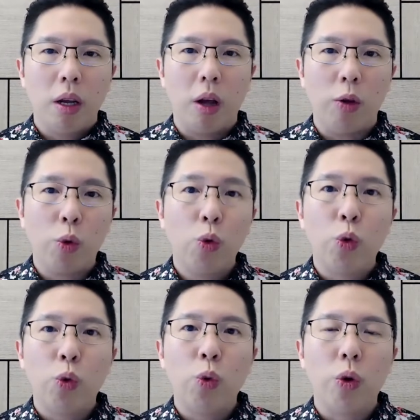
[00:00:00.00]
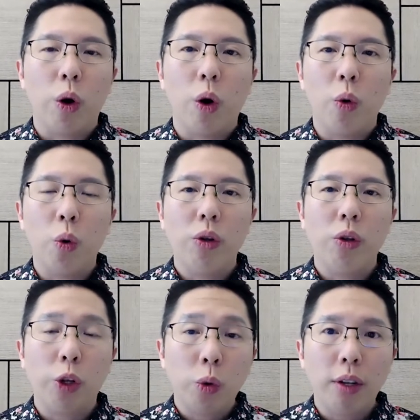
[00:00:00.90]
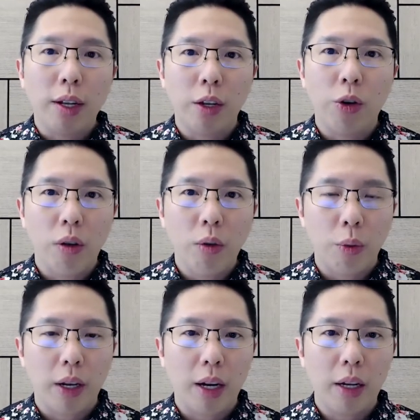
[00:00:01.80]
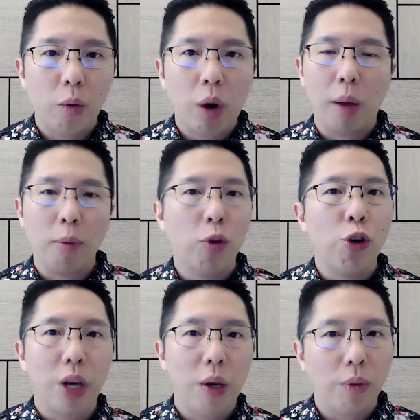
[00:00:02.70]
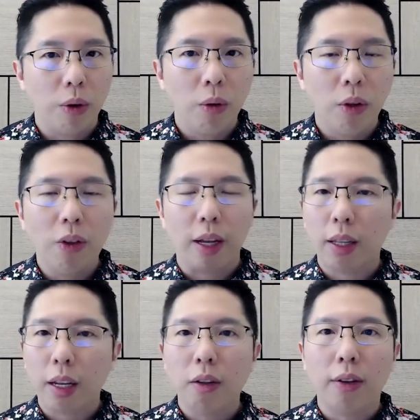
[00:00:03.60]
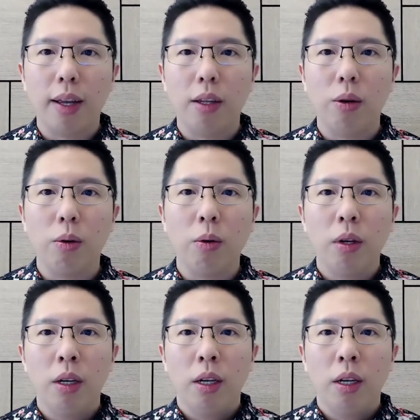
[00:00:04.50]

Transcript: Uh, do do your own due diligence regarding what I'm going to share with you. These are things that you